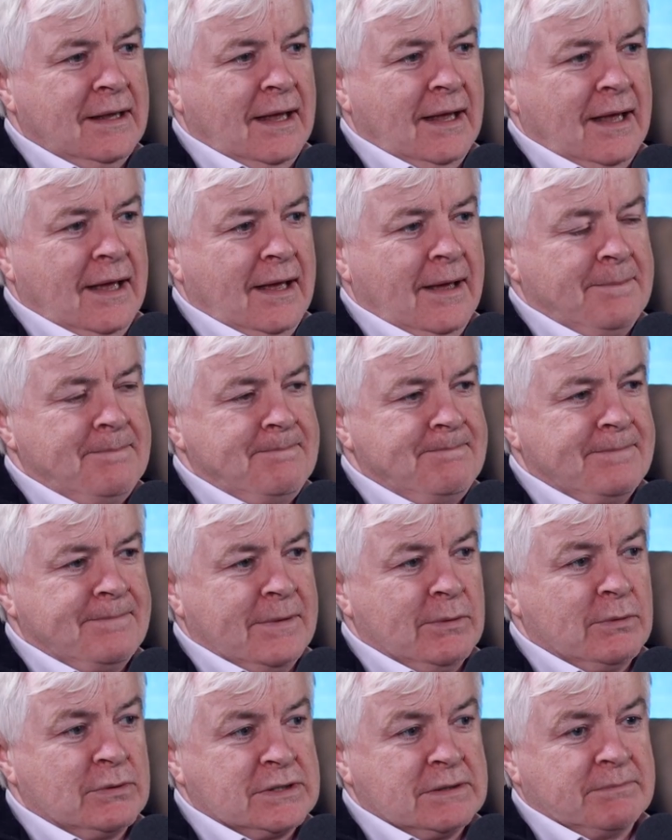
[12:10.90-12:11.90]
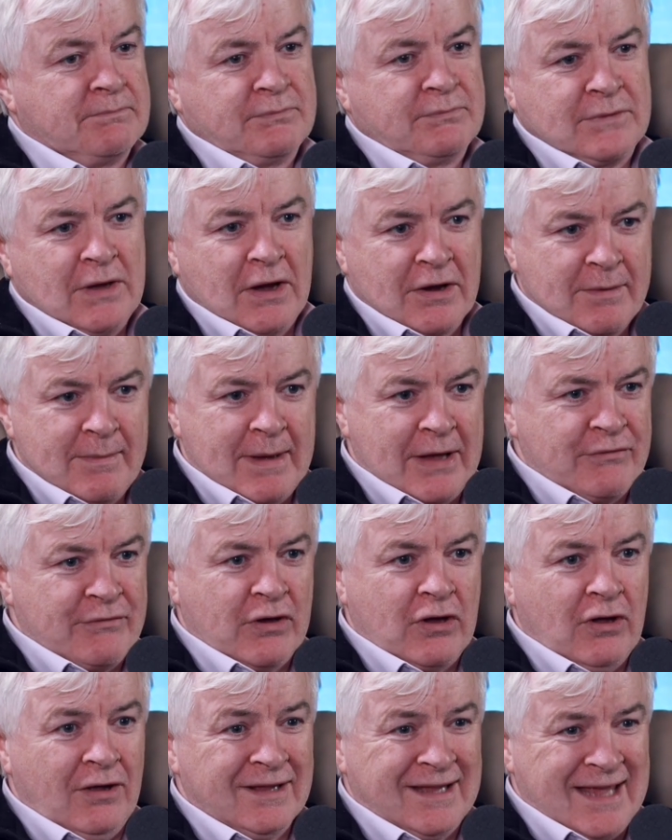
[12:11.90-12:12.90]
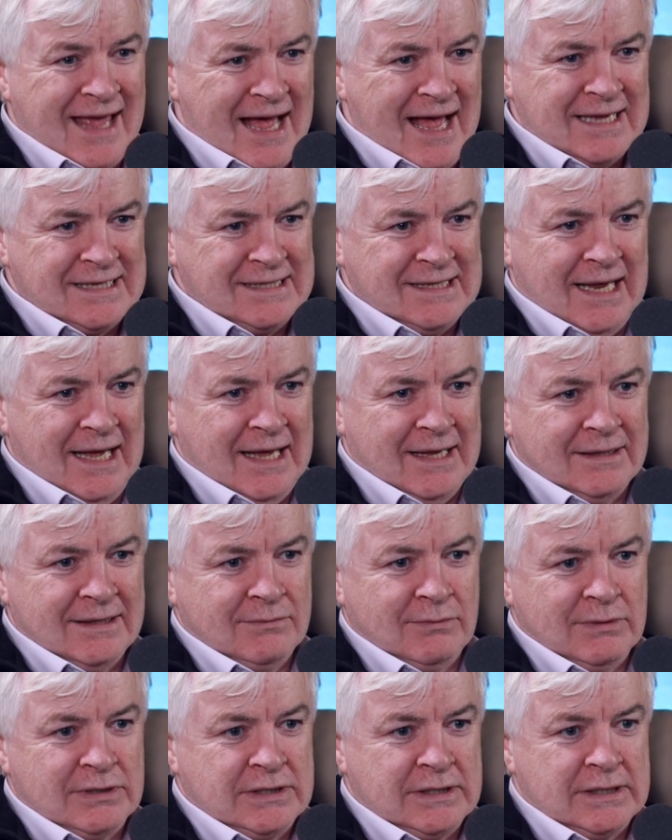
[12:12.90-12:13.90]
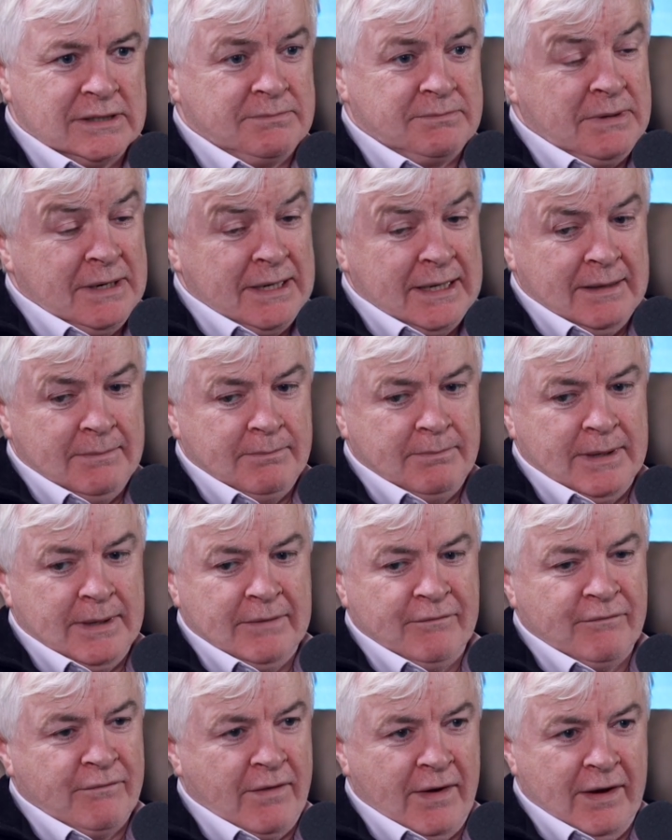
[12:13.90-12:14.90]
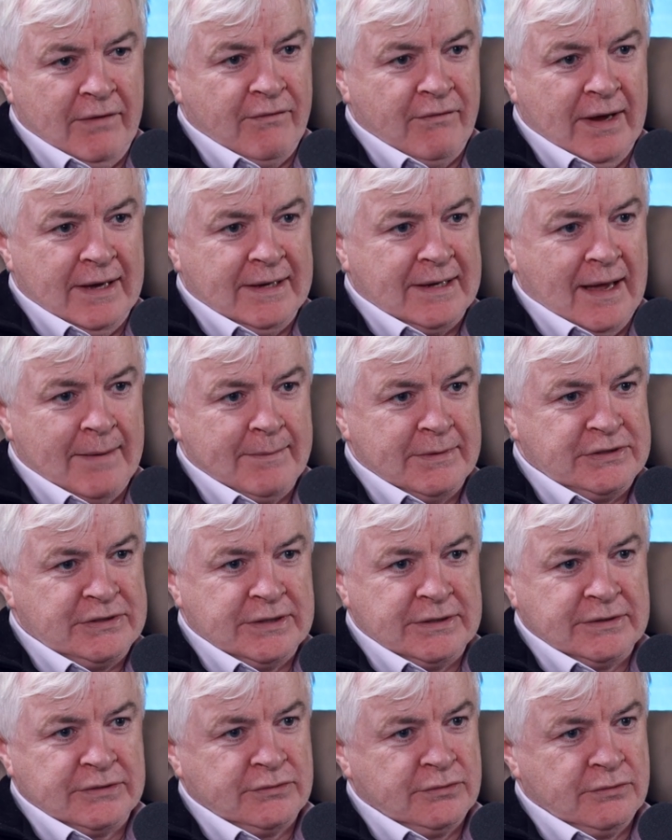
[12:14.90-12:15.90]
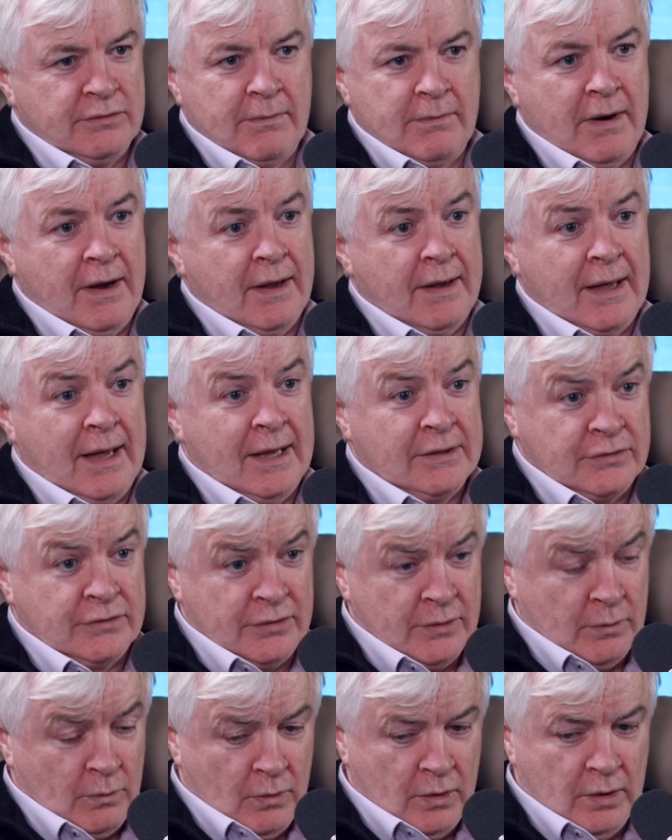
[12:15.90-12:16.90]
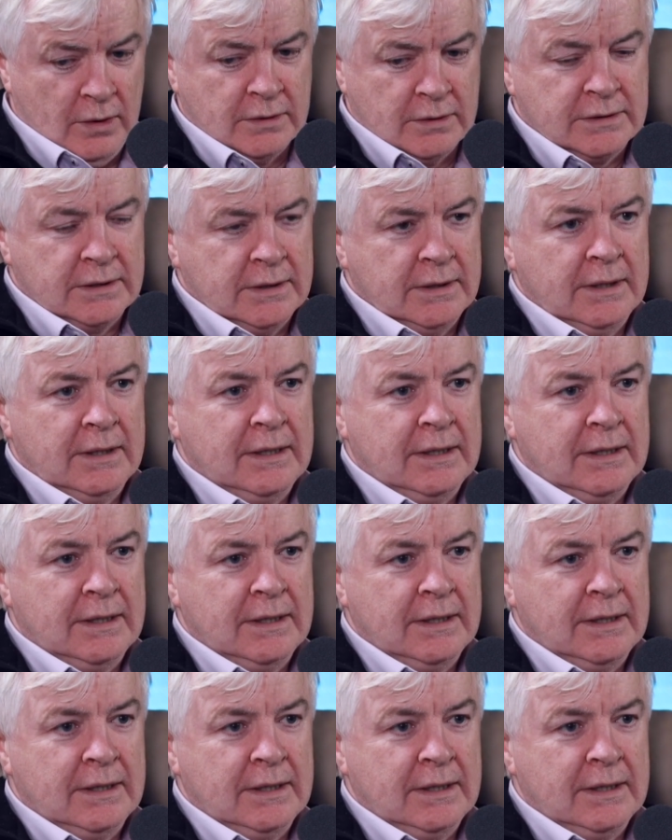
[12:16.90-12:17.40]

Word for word: um, there was a documentary called Gasland, which has really been very very damaging to America and to the world,